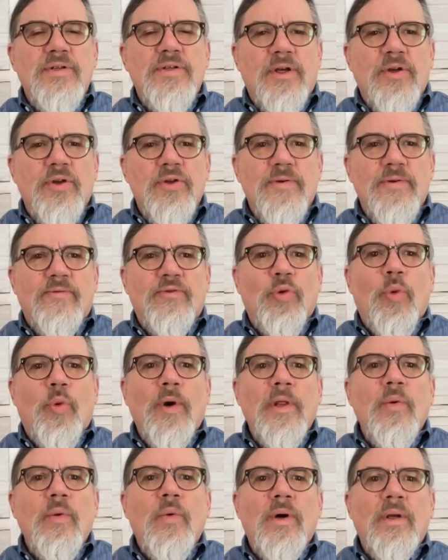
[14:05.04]
on the use of
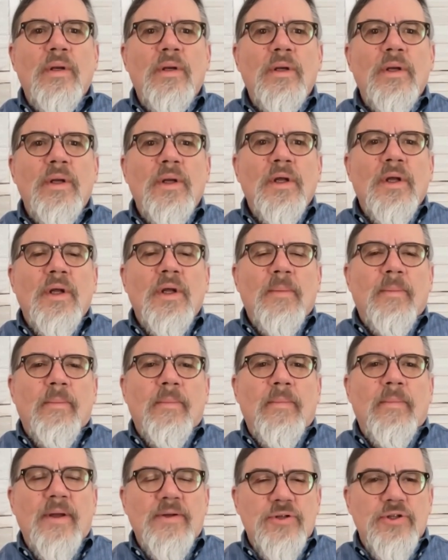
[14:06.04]
21
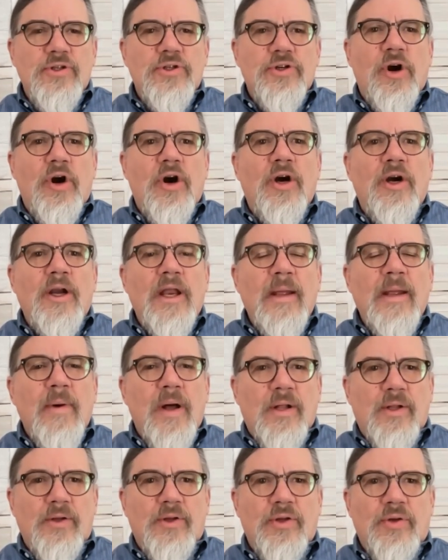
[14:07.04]
messenger RNA
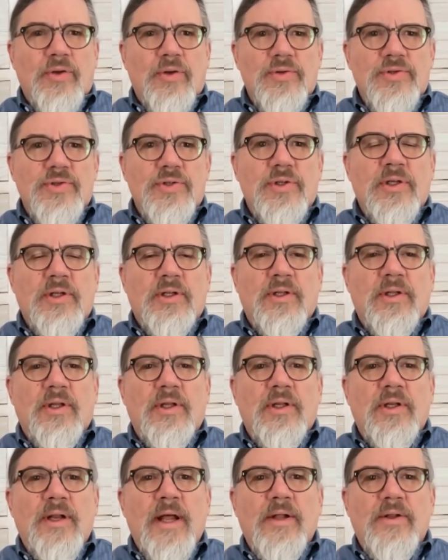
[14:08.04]
molecules in
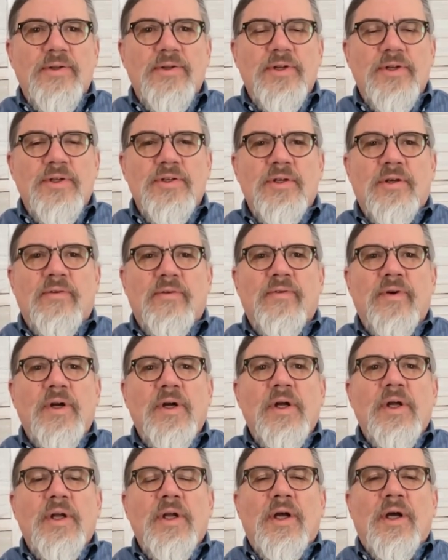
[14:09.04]
the analysis of
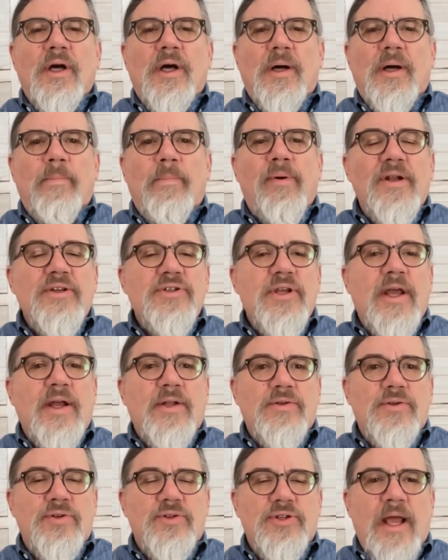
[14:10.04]
breast
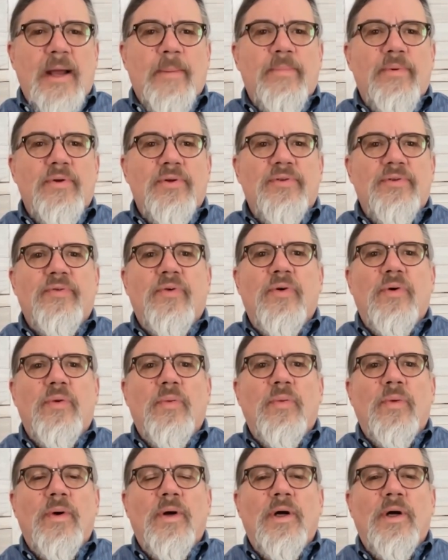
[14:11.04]
cancer samples
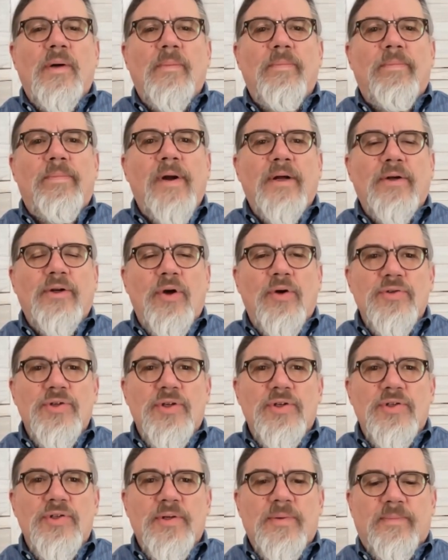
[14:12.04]
for
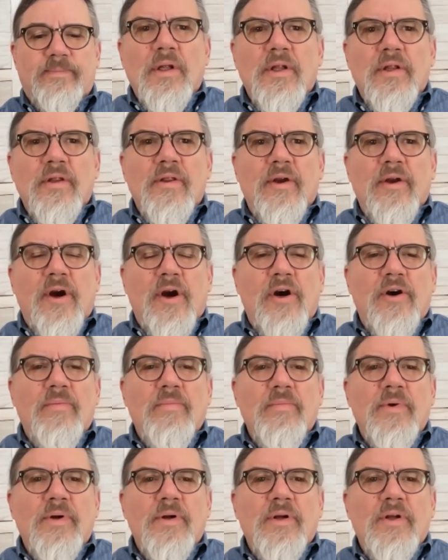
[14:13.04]
prognosis. There are
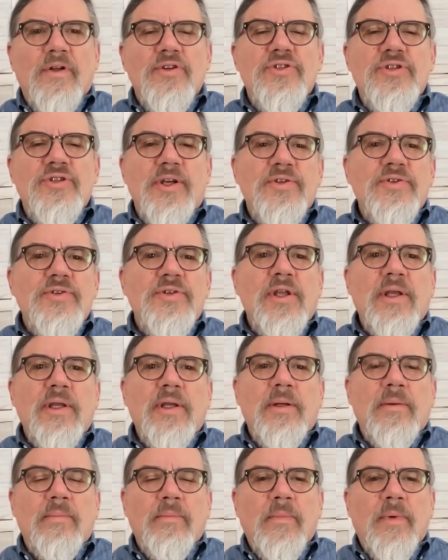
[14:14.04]

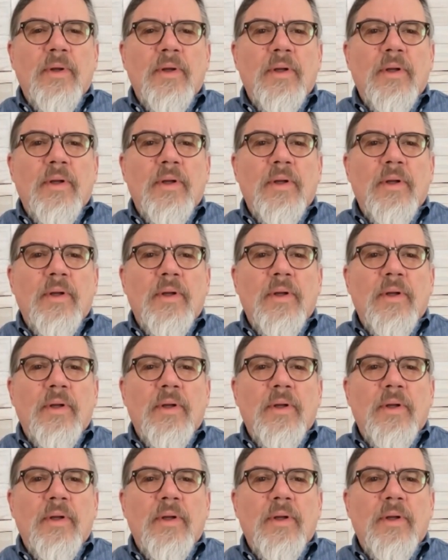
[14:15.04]
16